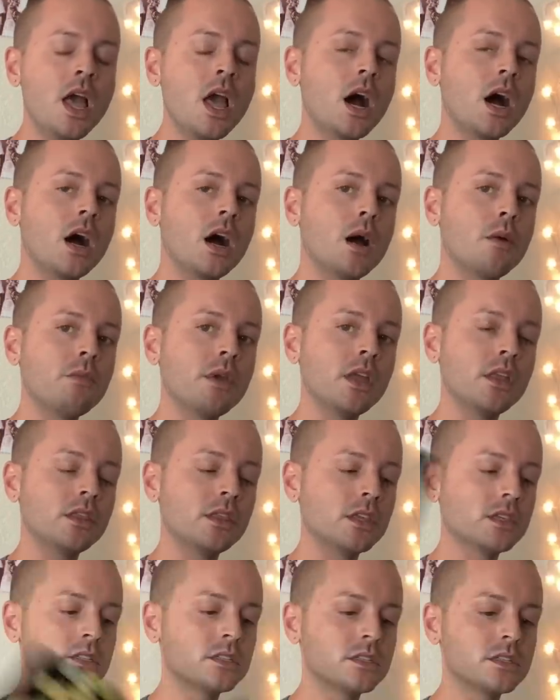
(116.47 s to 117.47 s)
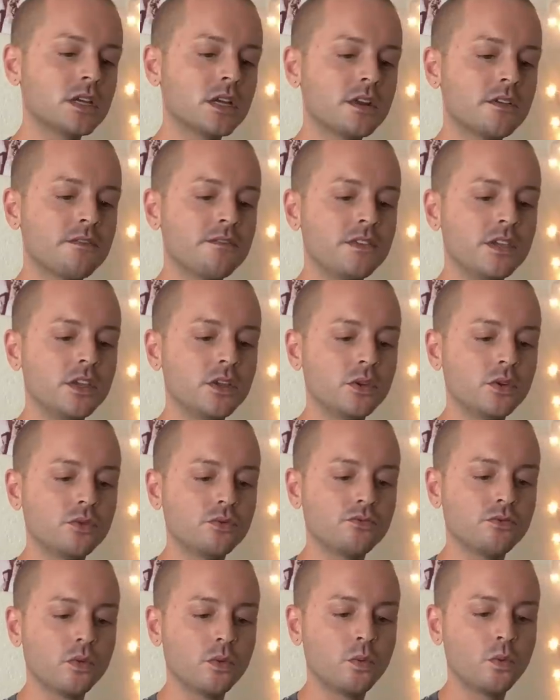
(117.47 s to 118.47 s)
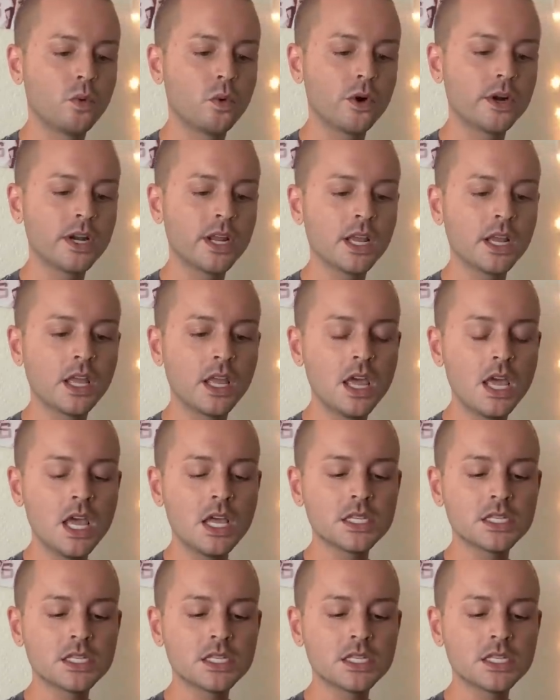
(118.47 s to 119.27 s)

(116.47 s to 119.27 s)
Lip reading: And this is going to feel rewarding,